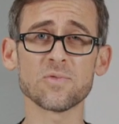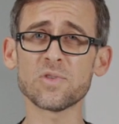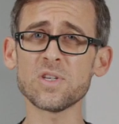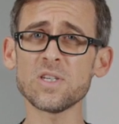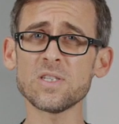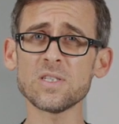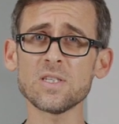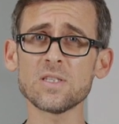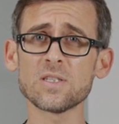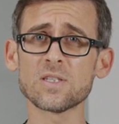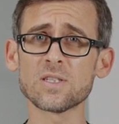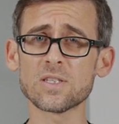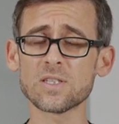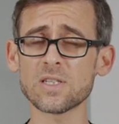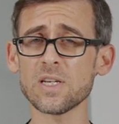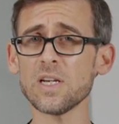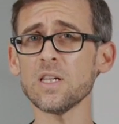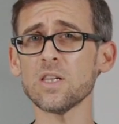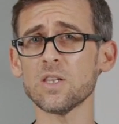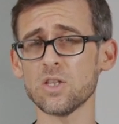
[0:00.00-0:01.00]
If this is
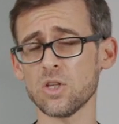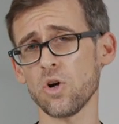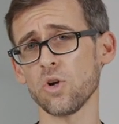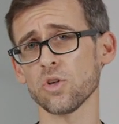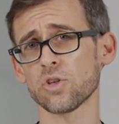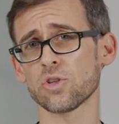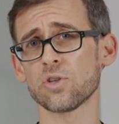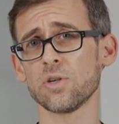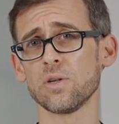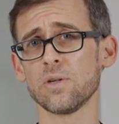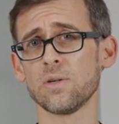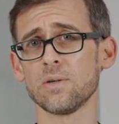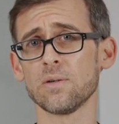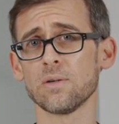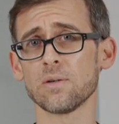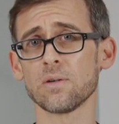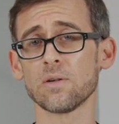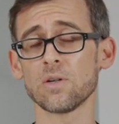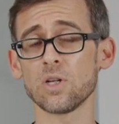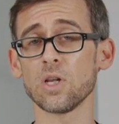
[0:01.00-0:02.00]
still not
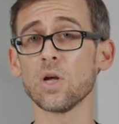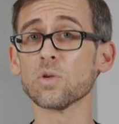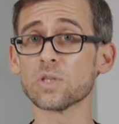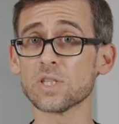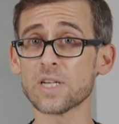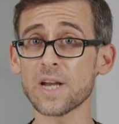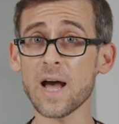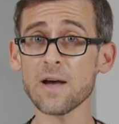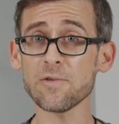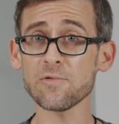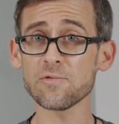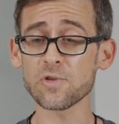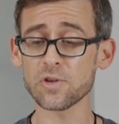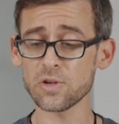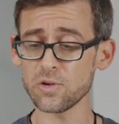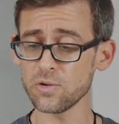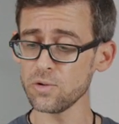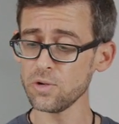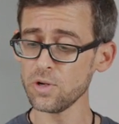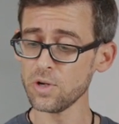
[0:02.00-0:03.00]
close enough for
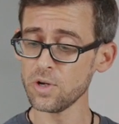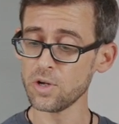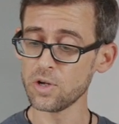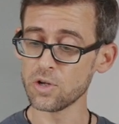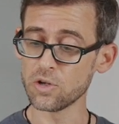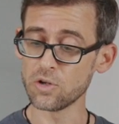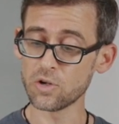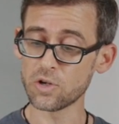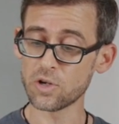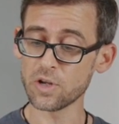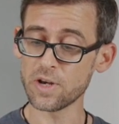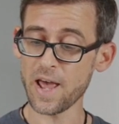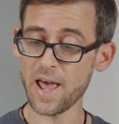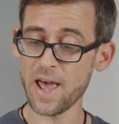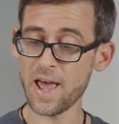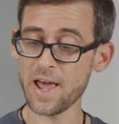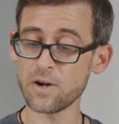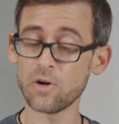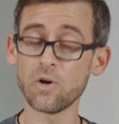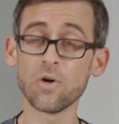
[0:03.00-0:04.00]
you, you
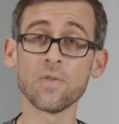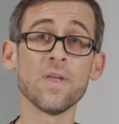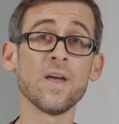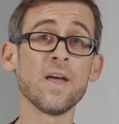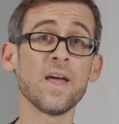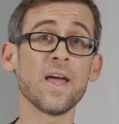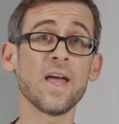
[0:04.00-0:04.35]
can add on